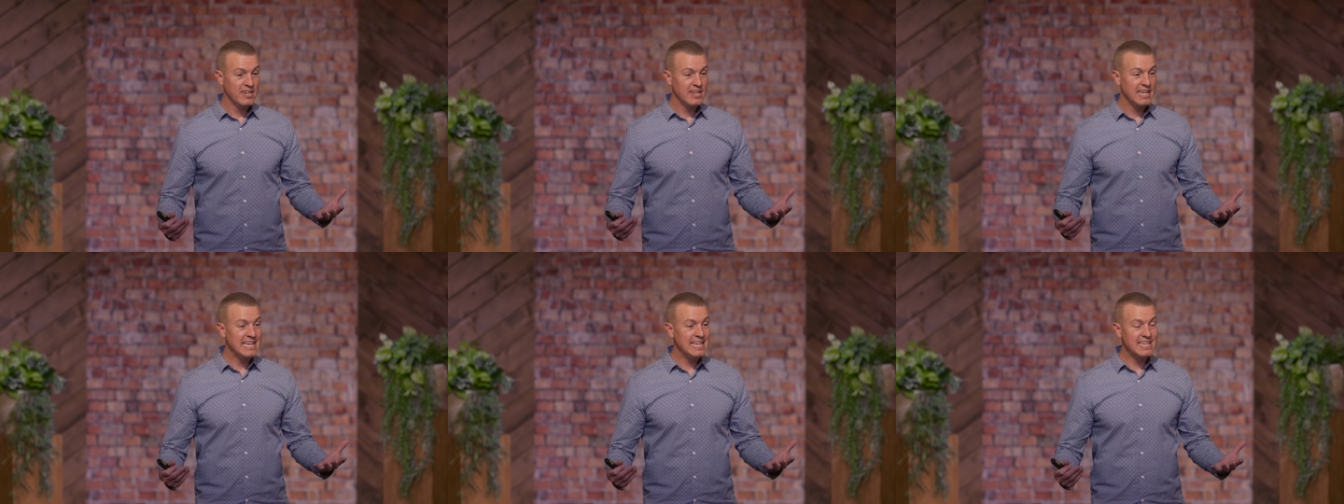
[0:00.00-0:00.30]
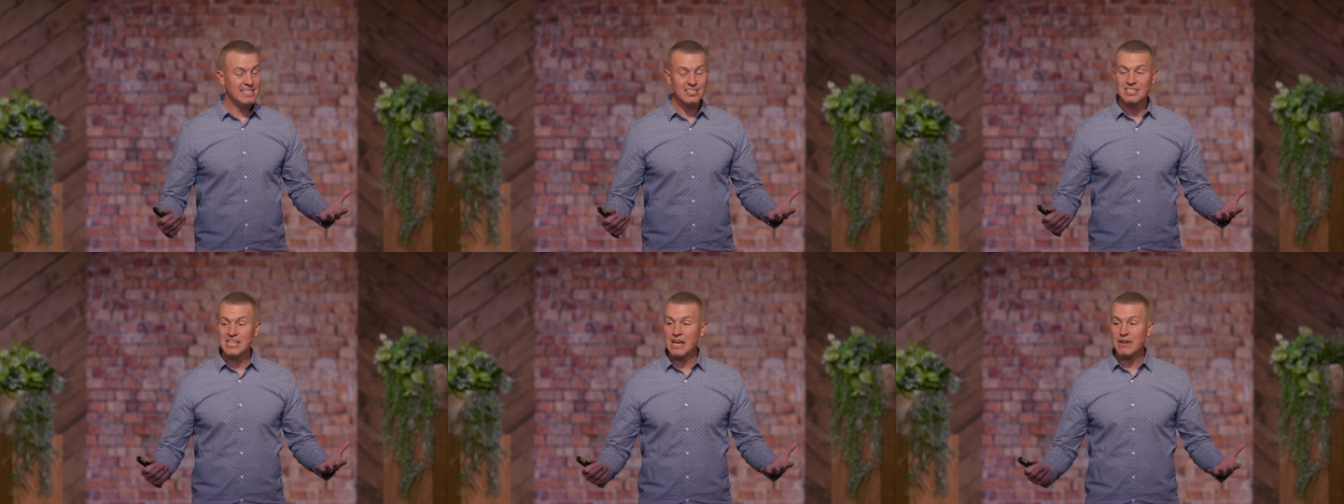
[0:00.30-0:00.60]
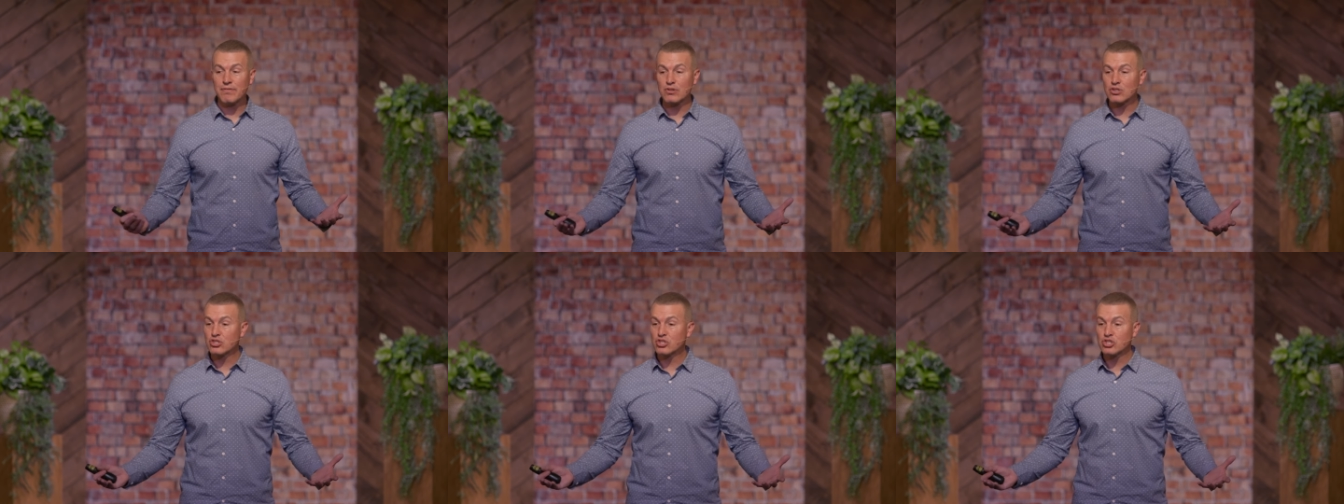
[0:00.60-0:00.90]
It is
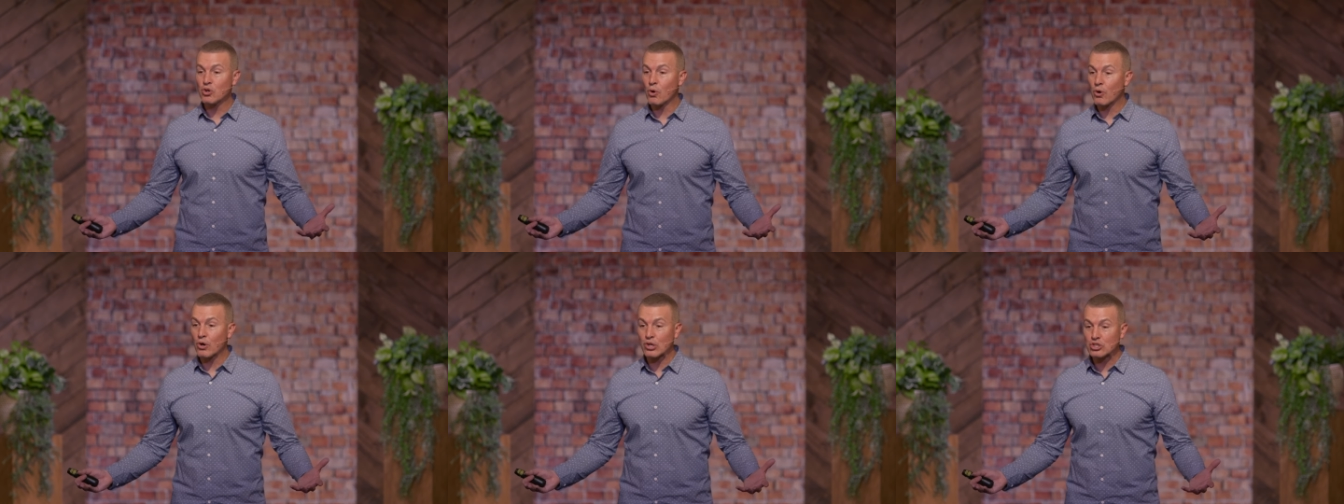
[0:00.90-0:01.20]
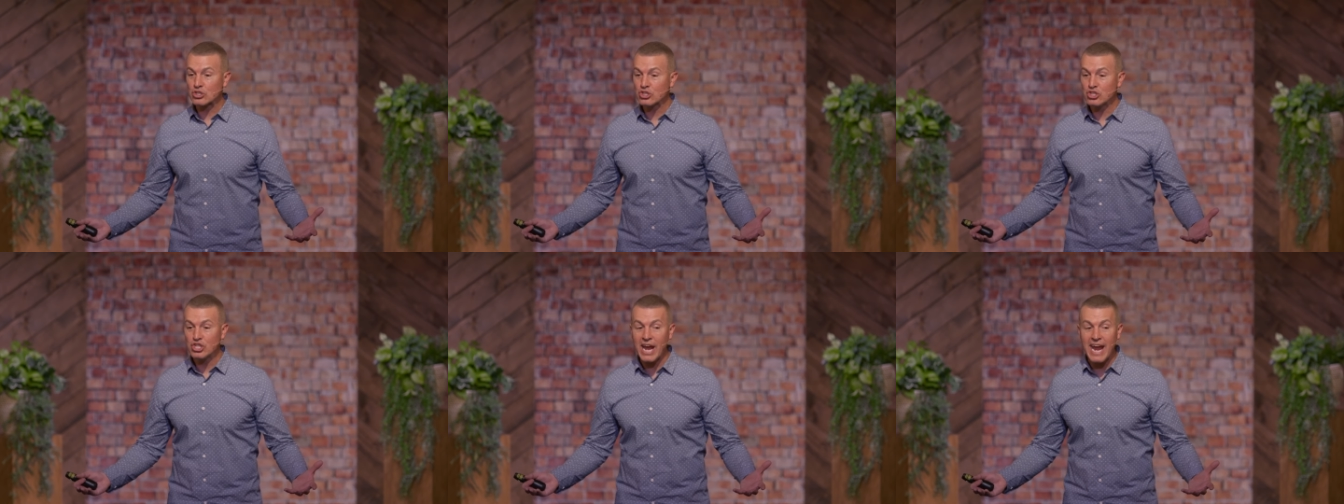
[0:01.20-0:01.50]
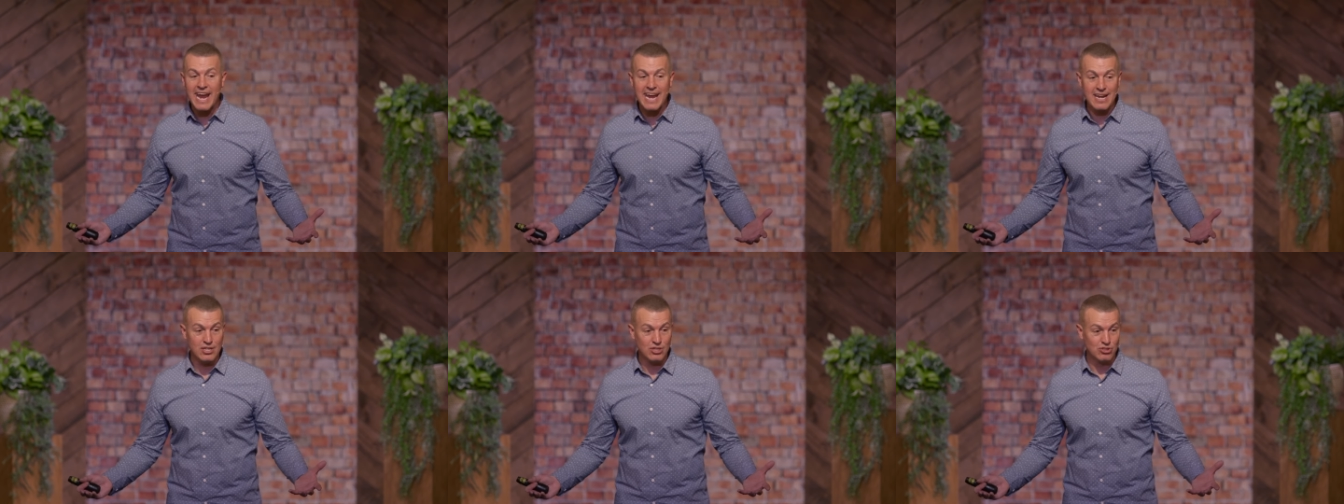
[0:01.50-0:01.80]
never
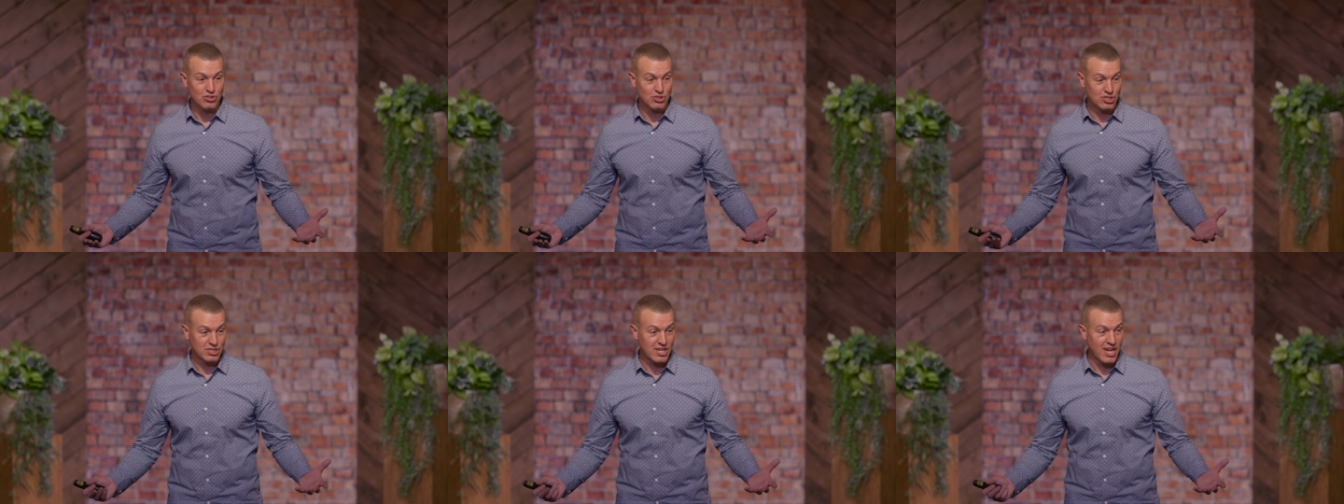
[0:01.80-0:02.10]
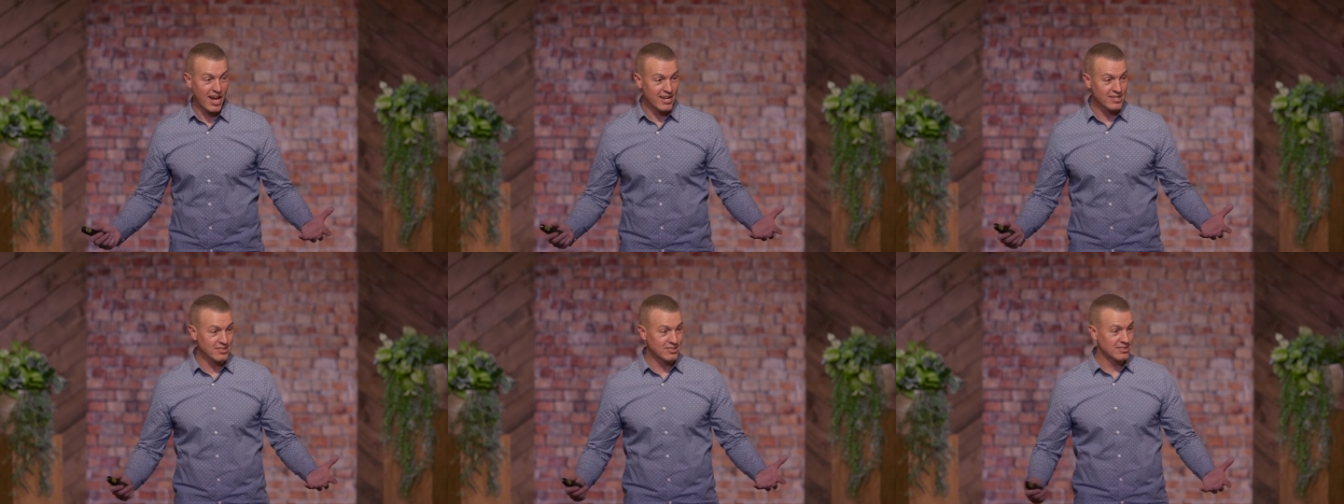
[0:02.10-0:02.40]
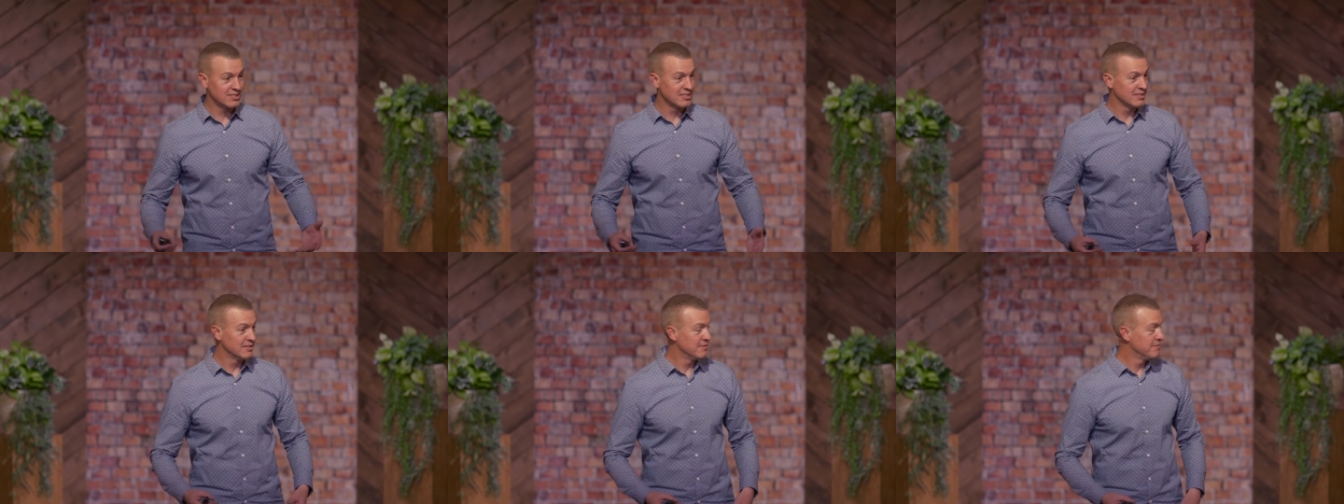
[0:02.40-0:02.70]
shortchanged, guys.